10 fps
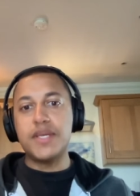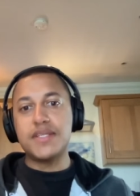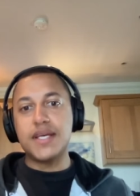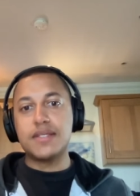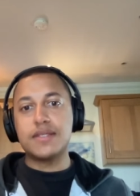
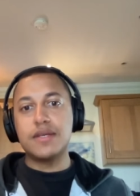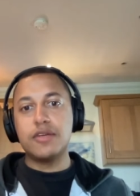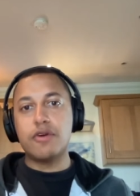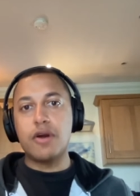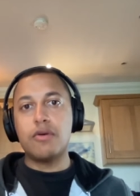business,
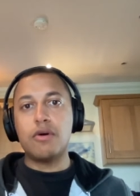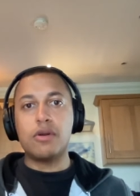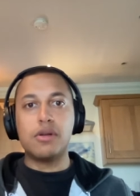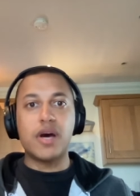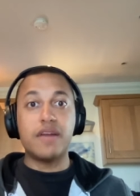your own
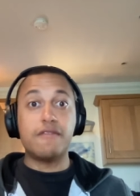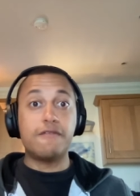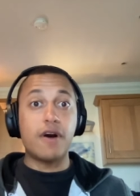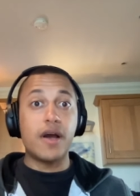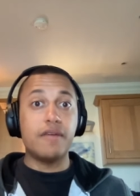online
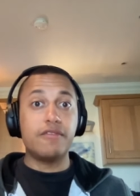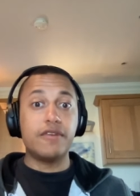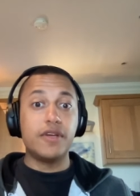five,